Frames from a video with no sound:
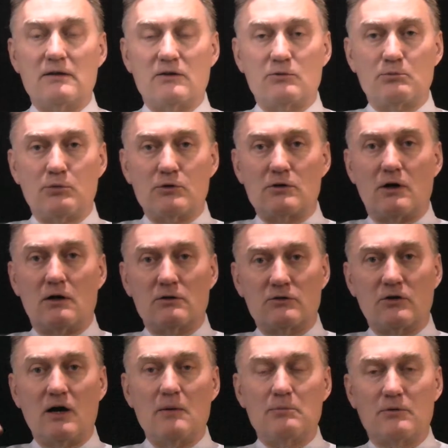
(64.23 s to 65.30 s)
is put on
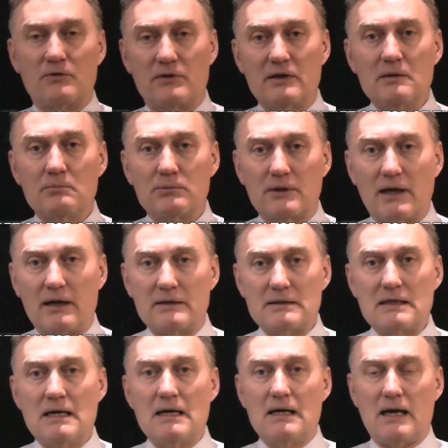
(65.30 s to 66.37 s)
top of the implant,
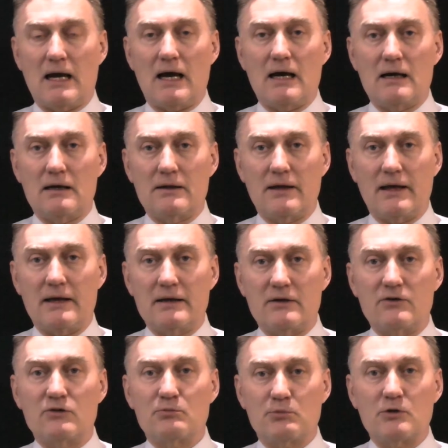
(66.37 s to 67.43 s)
and it
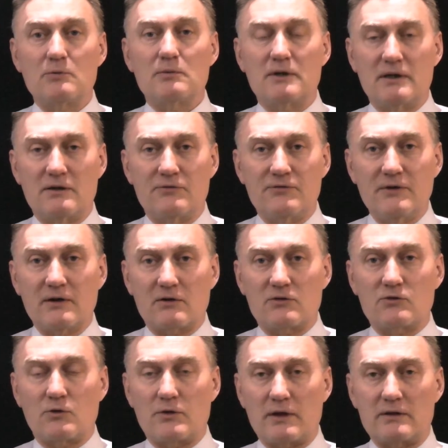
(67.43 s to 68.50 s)
is permanently
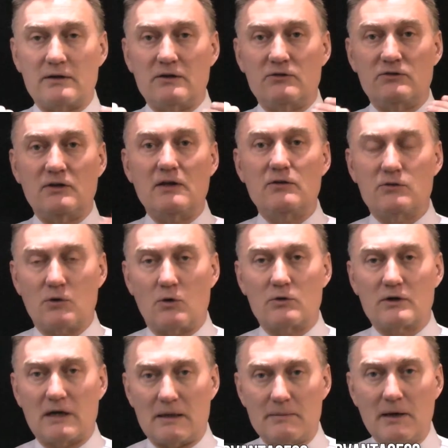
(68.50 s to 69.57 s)
affixed so that these teeth don't
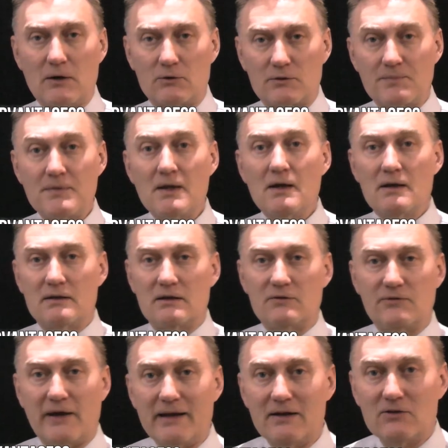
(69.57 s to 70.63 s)
come out. The
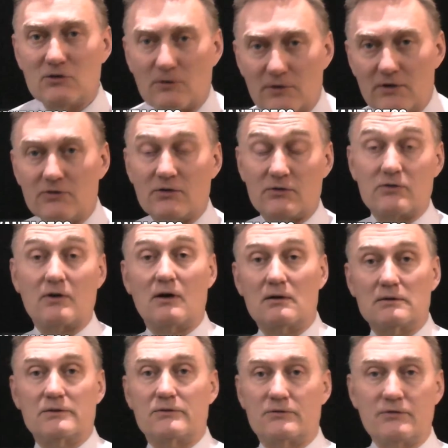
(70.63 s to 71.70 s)
advantage of this
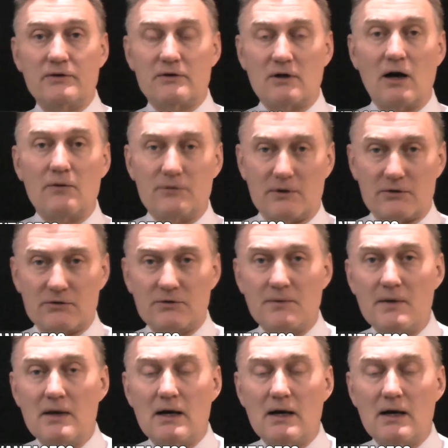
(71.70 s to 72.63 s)
is very obvious.